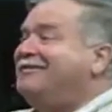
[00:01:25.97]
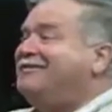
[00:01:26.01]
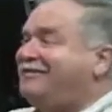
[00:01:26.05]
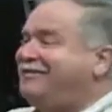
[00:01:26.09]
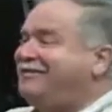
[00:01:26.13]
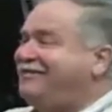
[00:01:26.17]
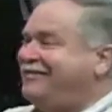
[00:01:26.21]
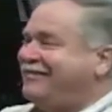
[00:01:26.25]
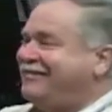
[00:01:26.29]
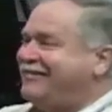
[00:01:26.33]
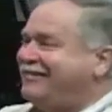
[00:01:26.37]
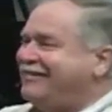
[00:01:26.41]

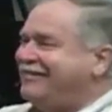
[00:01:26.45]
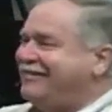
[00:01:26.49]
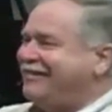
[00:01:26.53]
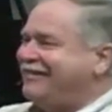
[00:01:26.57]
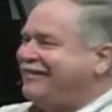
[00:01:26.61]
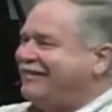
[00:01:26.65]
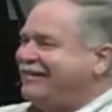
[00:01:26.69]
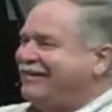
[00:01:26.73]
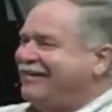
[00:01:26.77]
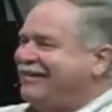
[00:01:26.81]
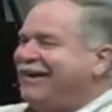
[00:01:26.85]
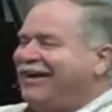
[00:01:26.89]

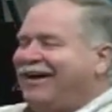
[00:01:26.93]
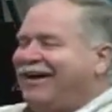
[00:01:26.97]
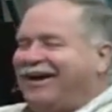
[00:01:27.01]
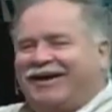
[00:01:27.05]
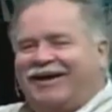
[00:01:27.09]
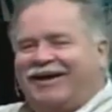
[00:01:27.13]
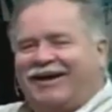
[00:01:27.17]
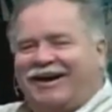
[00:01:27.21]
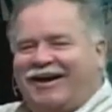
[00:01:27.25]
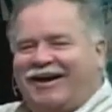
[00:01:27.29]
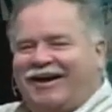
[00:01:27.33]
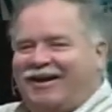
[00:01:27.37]
that
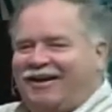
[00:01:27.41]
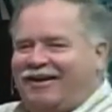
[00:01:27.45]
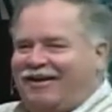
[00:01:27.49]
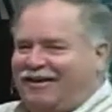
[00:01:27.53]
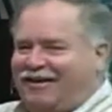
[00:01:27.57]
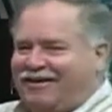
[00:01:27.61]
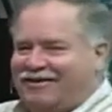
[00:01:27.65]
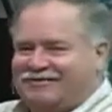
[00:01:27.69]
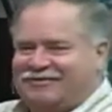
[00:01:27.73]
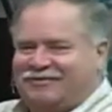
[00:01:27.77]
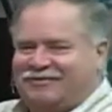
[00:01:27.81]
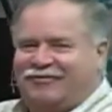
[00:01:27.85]
guy had
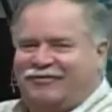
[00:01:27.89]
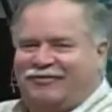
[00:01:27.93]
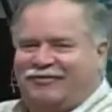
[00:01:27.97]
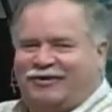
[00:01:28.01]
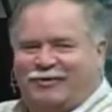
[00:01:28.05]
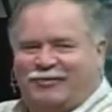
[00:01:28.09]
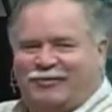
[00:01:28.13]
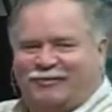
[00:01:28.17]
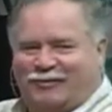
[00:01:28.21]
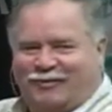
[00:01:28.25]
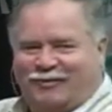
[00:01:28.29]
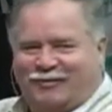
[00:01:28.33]
lots of
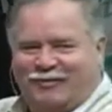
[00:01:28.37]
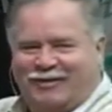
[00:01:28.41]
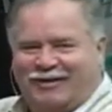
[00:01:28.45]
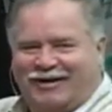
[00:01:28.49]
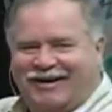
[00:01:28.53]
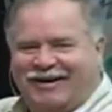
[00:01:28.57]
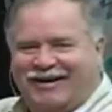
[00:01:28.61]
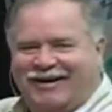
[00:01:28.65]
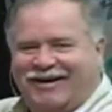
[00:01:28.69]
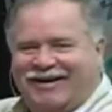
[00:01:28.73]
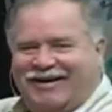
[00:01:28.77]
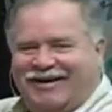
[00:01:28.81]
fun with
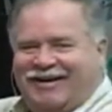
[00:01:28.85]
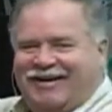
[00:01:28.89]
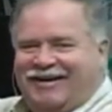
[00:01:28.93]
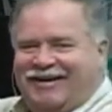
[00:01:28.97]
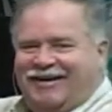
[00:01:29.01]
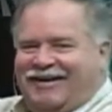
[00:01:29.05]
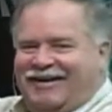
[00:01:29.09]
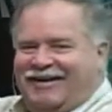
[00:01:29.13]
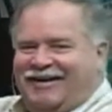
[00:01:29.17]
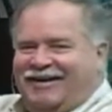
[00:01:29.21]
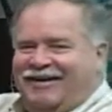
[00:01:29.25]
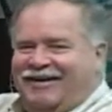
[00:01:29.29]
me.
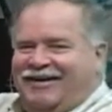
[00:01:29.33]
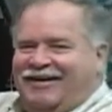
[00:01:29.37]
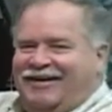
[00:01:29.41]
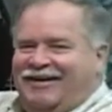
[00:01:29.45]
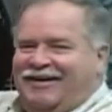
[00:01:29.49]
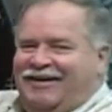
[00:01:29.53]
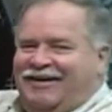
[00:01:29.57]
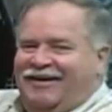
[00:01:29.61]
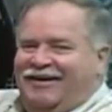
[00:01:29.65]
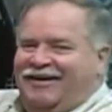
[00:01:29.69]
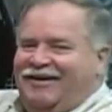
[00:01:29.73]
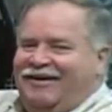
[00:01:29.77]

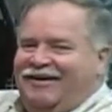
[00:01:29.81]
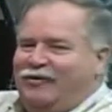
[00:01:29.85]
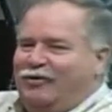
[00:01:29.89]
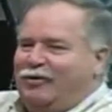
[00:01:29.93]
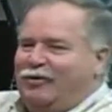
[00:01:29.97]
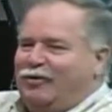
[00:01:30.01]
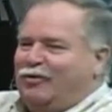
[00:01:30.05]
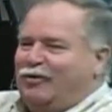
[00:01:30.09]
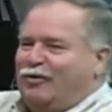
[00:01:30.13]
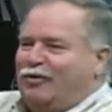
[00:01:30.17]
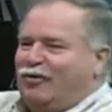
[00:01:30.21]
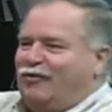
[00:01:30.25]

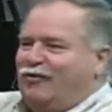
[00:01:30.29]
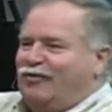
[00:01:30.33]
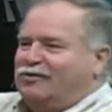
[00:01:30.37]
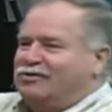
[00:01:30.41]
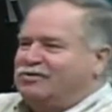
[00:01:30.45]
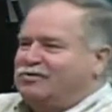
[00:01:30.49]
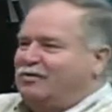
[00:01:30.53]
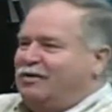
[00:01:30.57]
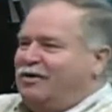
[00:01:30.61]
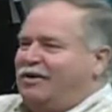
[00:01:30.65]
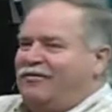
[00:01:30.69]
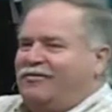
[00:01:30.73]
We were over
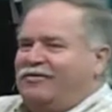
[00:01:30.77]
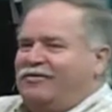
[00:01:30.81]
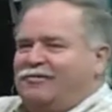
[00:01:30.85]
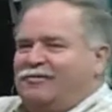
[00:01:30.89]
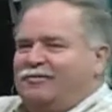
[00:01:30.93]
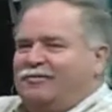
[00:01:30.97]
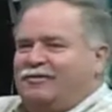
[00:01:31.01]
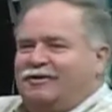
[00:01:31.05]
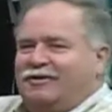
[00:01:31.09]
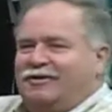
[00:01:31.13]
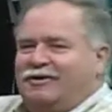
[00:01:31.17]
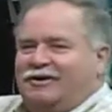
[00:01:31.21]
some heavy
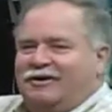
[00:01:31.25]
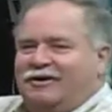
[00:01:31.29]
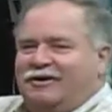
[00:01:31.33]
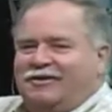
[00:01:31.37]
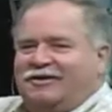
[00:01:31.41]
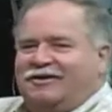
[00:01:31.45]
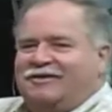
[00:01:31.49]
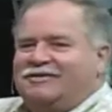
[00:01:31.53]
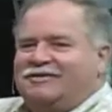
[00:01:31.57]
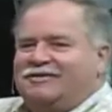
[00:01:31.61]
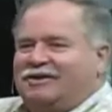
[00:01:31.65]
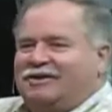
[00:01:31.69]
wooded
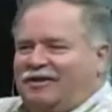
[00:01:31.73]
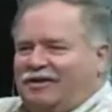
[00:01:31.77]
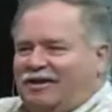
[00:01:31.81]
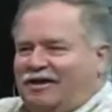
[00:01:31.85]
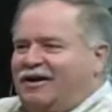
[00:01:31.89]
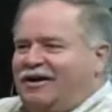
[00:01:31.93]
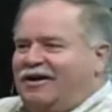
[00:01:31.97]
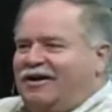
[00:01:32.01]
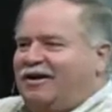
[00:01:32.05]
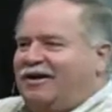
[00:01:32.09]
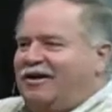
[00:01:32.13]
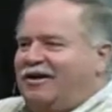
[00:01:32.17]
areas and
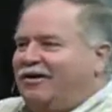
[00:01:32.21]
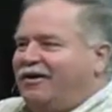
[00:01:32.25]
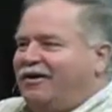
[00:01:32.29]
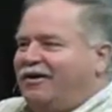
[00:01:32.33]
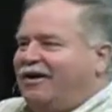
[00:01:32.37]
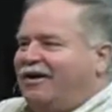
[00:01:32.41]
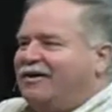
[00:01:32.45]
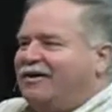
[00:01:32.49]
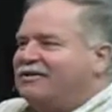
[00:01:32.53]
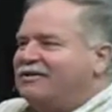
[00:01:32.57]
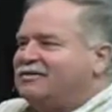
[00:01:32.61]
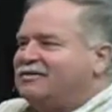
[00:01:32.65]
lake
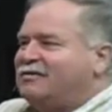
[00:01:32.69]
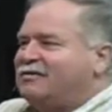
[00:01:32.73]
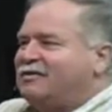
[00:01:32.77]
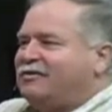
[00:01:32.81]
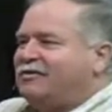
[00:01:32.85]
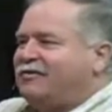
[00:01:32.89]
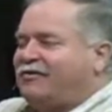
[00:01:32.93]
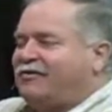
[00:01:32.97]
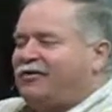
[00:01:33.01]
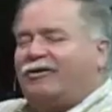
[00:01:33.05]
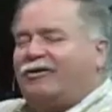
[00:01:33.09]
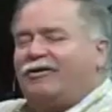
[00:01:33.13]
areas, but
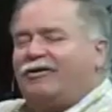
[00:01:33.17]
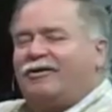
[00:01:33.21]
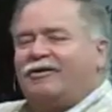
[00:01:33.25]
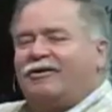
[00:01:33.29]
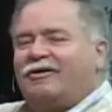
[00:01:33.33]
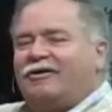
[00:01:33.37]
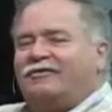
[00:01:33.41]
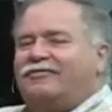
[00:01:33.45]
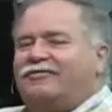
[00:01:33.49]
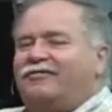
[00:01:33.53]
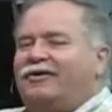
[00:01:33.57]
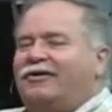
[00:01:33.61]

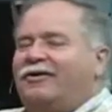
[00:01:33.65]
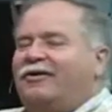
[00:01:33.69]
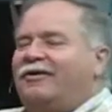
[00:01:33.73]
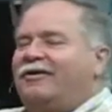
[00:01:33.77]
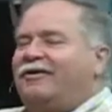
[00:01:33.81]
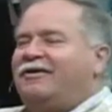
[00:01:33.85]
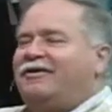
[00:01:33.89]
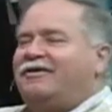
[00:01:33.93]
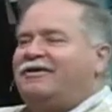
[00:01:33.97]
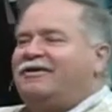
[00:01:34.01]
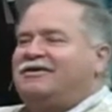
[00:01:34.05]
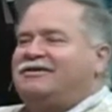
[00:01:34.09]
far, far
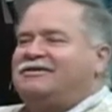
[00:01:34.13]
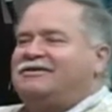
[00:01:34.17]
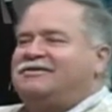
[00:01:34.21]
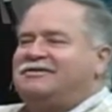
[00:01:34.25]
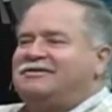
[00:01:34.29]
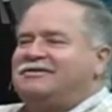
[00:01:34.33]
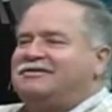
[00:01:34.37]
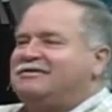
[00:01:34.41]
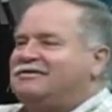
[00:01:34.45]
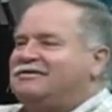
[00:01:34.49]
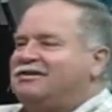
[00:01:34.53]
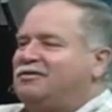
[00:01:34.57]
in the
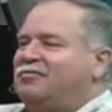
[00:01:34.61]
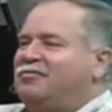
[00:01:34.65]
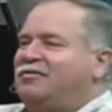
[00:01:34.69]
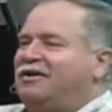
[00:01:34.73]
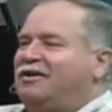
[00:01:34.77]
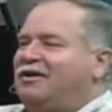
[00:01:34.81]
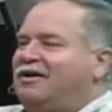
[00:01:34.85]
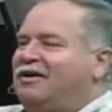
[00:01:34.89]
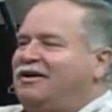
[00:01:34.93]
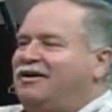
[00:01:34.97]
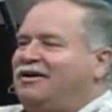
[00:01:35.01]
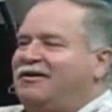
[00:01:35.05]
distance,
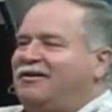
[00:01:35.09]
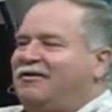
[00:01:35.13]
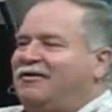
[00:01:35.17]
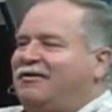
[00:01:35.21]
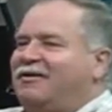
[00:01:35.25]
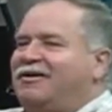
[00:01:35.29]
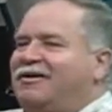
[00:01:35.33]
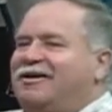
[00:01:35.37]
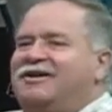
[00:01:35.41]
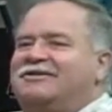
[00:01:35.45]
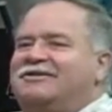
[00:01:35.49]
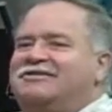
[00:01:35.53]
something he had
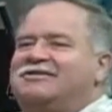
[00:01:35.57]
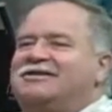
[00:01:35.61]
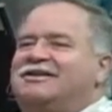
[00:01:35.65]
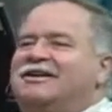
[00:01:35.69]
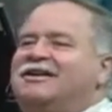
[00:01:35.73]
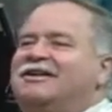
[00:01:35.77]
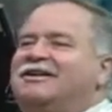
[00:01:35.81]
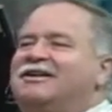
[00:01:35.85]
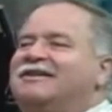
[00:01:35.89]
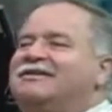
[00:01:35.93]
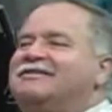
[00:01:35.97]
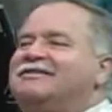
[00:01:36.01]
already
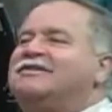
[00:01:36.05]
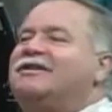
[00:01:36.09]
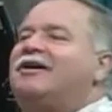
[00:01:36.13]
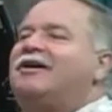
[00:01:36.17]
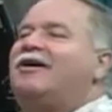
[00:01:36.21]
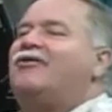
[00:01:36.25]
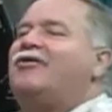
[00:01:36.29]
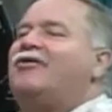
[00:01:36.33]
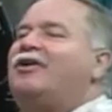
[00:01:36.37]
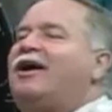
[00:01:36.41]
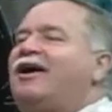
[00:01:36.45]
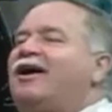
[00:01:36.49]
seen is
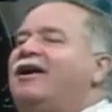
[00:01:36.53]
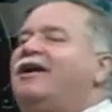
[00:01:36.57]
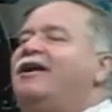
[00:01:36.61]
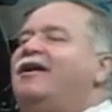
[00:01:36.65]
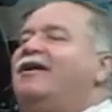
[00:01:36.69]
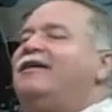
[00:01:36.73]
okay,